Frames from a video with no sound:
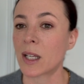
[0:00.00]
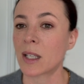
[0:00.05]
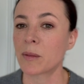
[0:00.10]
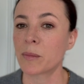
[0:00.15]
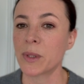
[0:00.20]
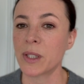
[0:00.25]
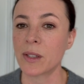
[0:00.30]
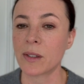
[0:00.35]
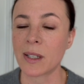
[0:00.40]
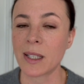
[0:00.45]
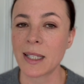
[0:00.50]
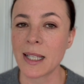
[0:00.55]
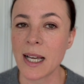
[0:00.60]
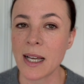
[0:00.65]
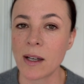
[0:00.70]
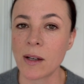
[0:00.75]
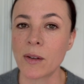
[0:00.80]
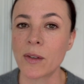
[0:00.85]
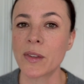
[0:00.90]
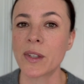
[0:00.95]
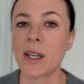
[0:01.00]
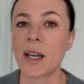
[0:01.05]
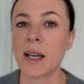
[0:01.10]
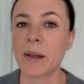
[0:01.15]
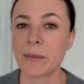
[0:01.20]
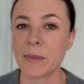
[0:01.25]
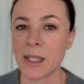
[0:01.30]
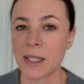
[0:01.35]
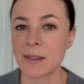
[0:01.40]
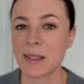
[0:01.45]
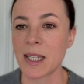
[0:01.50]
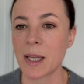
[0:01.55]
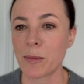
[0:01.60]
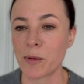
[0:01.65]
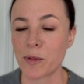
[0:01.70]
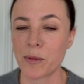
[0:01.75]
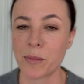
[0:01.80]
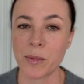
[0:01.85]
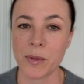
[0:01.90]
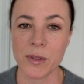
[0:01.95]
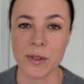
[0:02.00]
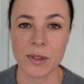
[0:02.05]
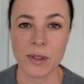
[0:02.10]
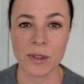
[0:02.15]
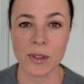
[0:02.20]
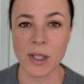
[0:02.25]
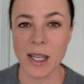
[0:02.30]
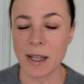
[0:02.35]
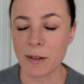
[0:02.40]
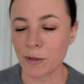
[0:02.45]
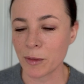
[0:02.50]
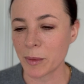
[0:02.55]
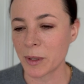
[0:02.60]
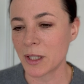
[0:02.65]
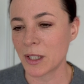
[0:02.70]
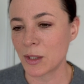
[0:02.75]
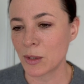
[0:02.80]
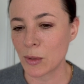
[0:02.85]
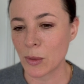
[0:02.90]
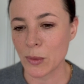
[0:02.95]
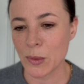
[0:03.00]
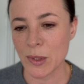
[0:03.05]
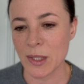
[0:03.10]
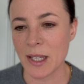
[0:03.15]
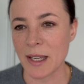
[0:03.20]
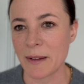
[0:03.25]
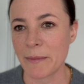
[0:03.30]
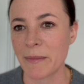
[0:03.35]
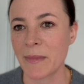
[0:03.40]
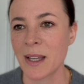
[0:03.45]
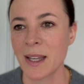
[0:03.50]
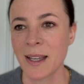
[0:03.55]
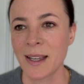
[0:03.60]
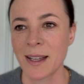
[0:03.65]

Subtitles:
I'll be the clown. I'm that type of person. Everybody knows them.